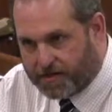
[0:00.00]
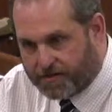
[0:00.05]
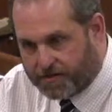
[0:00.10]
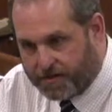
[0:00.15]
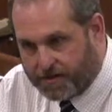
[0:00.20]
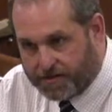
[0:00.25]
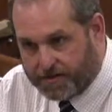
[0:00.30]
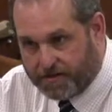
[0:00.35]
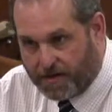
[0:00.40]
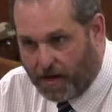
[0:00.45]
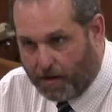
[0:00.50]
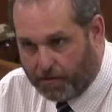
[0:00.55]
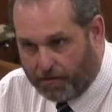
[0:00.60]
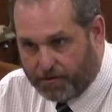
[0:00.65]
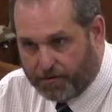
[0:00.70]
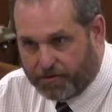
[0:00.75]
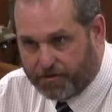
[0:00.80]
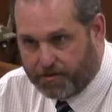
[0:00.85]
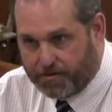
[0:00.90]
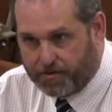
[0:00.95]
was actually
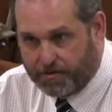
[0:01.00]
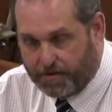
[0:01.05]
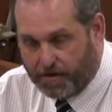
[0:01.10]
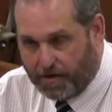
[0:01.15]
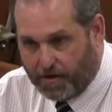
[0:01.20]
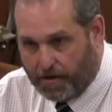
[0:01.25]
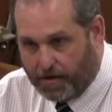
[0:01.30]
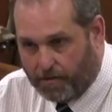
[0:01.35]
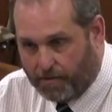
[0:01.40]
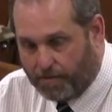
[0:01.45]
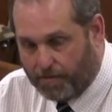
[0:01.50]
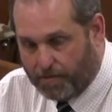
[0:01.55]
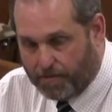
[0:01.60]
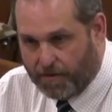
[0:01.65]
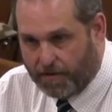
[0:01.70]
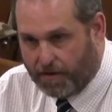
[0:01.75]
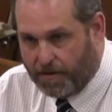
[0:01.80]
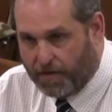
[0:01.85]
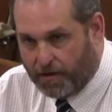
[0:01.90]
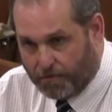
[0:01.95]
established.
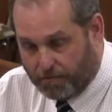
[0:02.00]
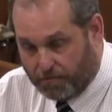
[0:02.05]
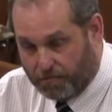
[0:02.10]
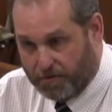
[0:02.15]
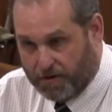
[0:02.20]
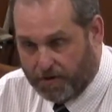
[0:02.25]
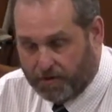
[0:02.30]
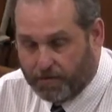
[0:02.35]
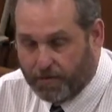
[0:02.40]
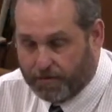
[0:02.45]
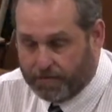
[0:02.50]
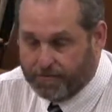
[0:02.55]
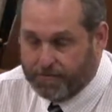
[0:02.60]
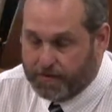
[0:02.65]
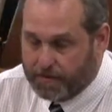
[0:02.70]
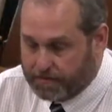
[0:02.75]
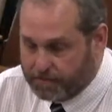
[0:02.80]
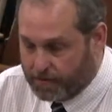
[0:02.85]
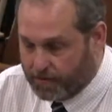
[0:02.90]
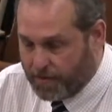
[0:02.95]
Let
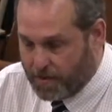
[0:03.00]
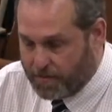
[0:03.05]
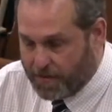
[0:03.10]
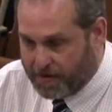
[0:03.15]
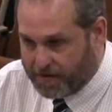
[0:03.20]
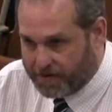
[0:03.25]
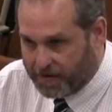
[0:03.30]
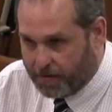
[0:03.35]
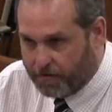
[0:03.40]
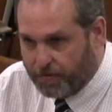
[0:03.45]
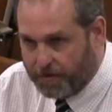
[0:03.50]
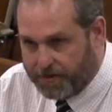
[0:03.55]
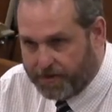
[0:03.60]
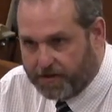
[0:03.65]
me back up.